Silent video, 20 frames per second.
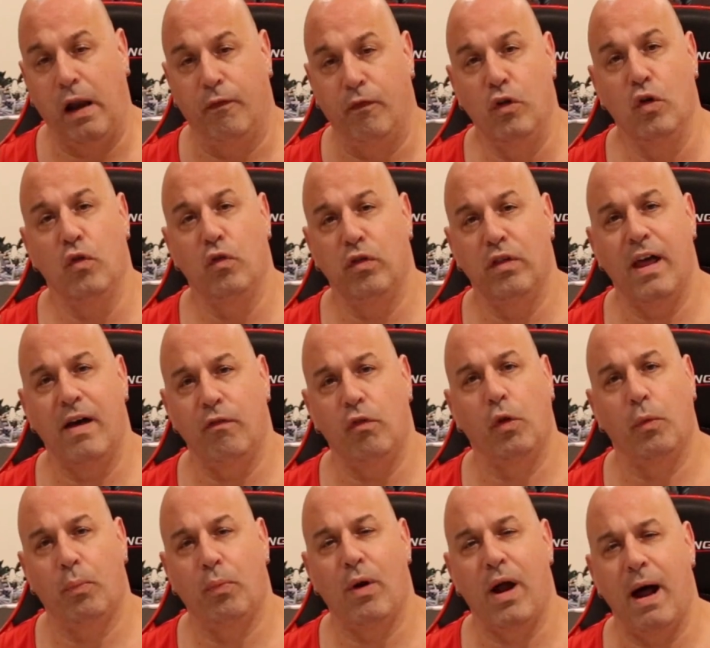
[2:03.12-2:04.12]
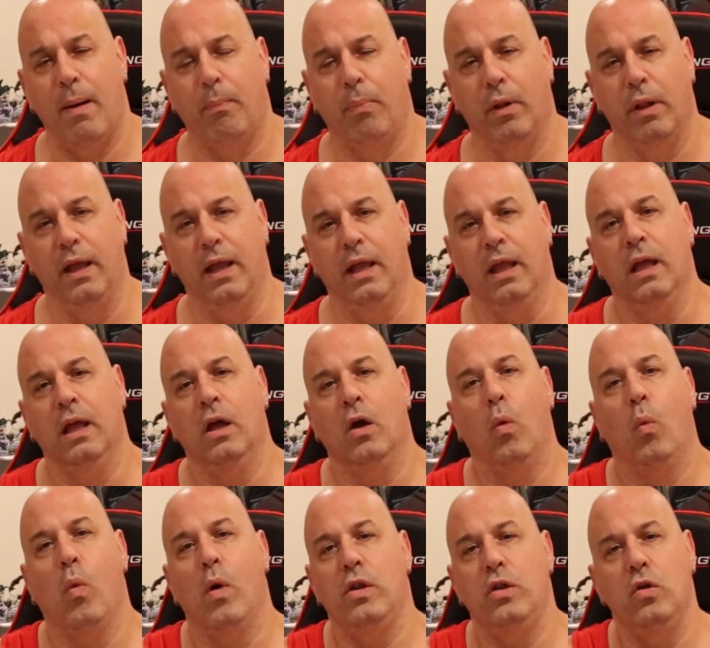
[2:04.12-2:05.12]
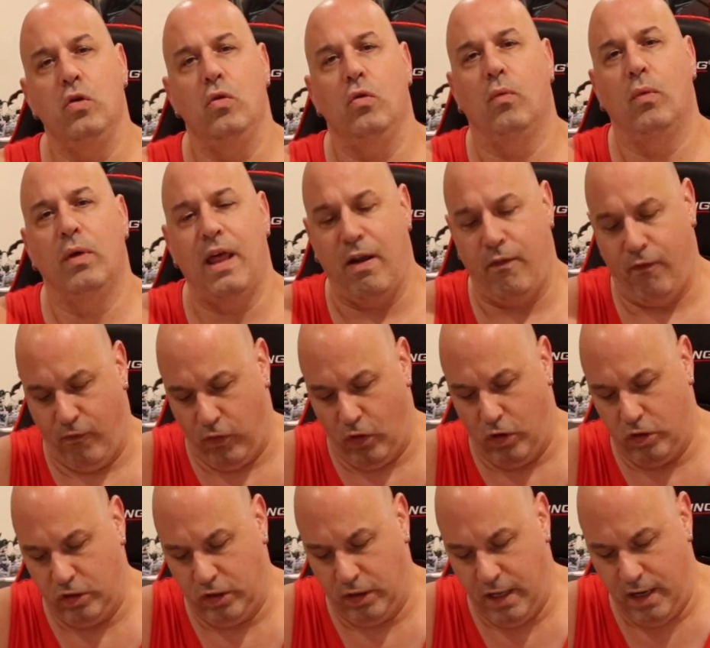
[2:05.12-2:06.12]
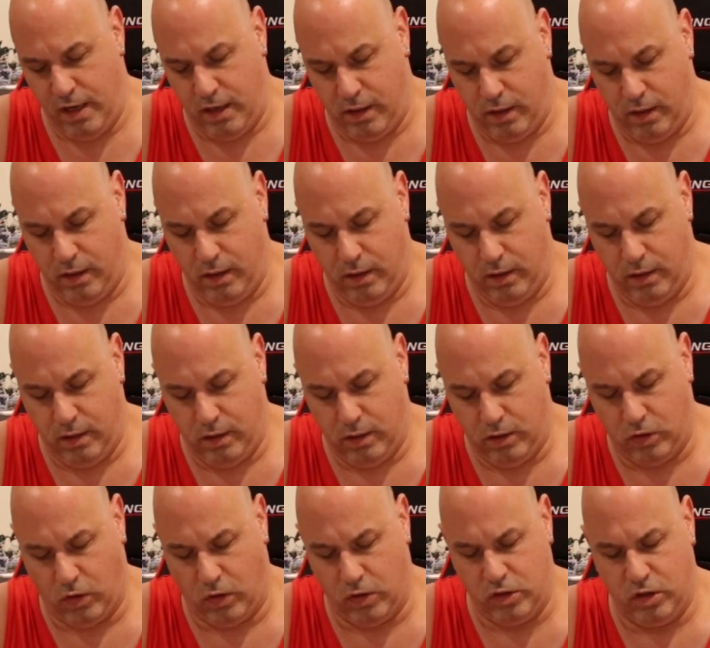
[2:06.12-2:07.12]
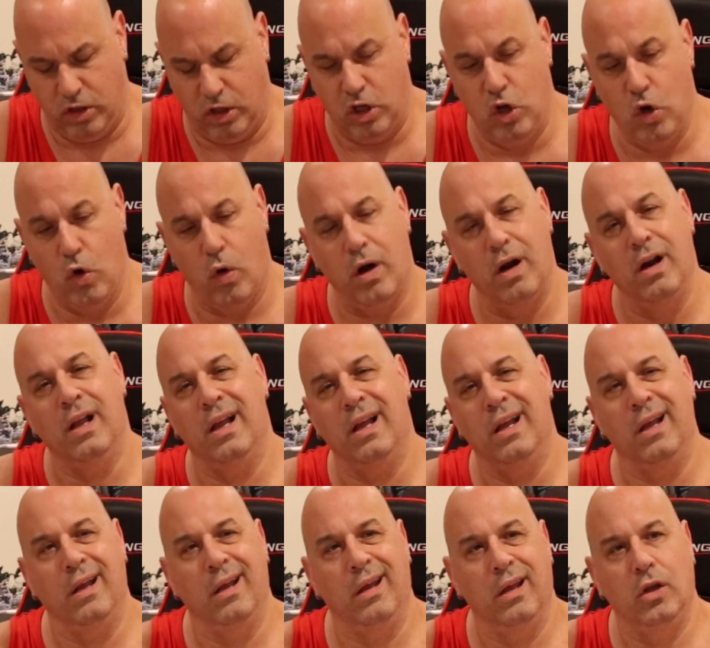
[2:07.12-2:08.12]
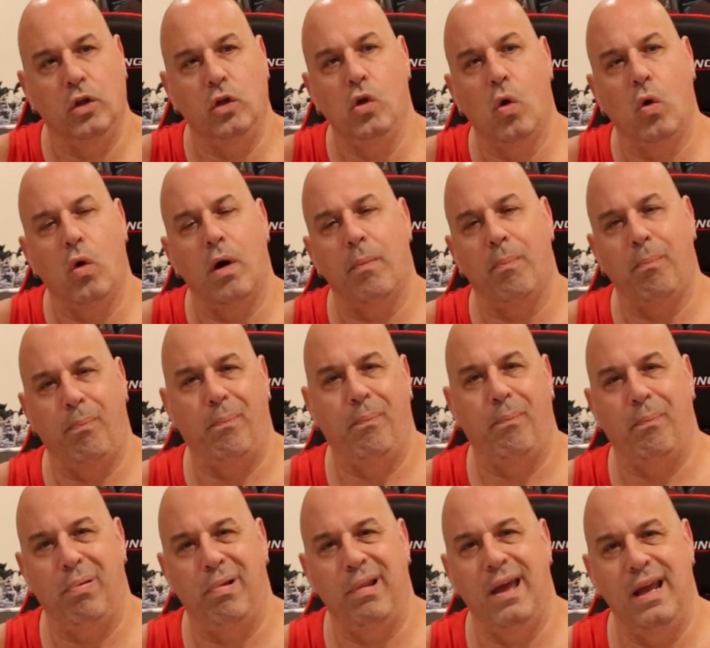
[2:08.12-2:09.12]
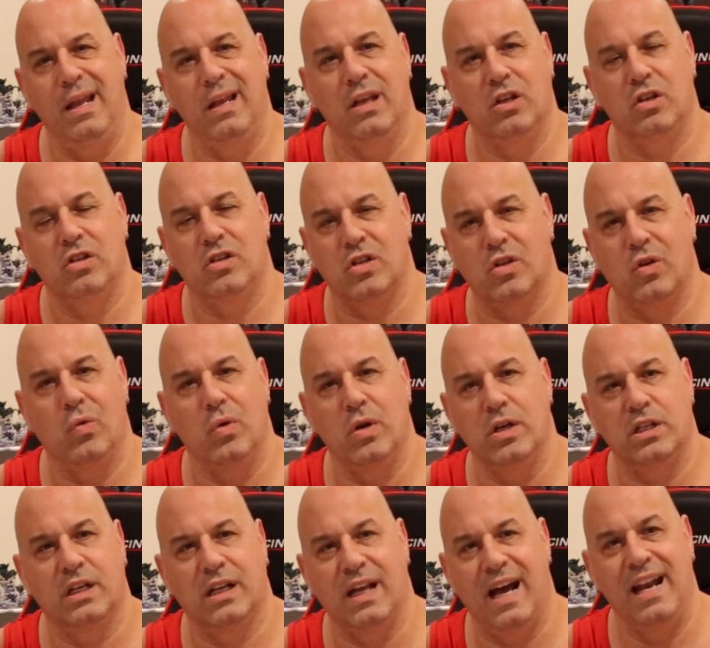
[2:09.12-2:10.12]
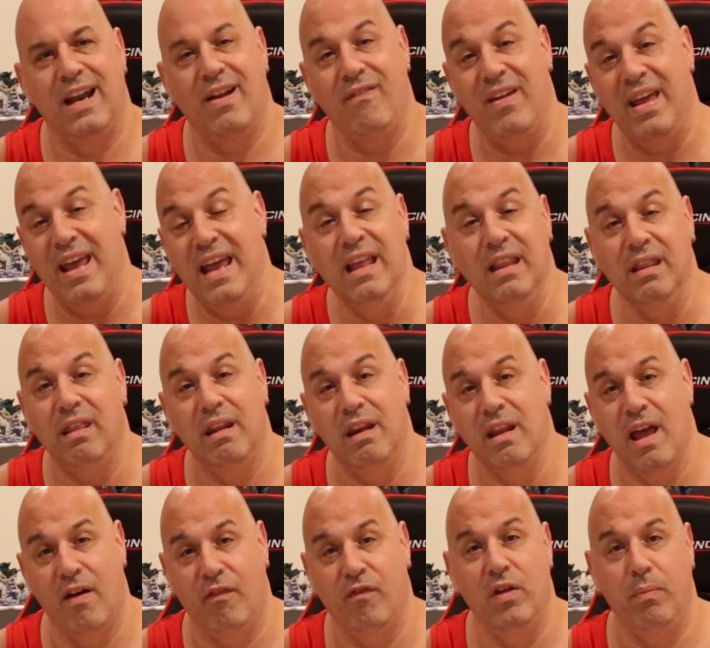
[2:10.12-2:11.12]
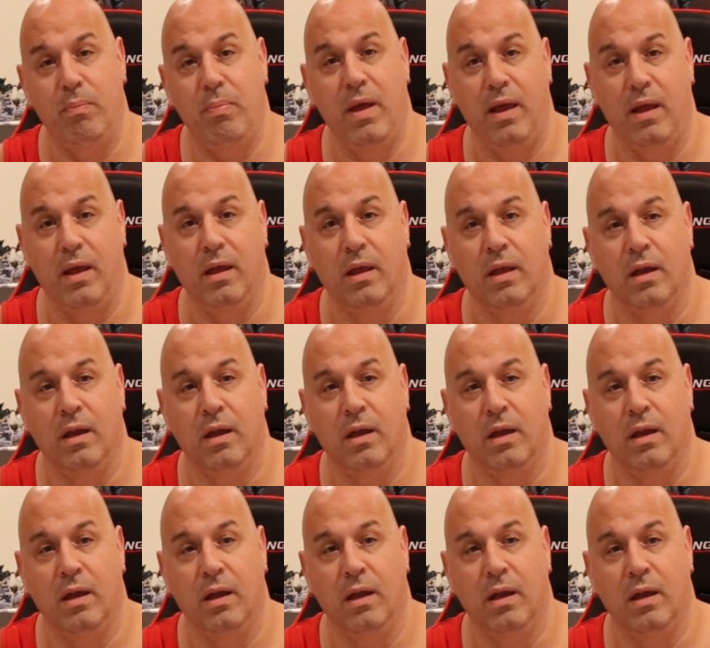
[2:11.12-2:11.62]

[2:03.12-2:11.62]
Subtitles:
if you've leveled properly, when that first layer starts to cure, your plate is squished kind of into the FEP.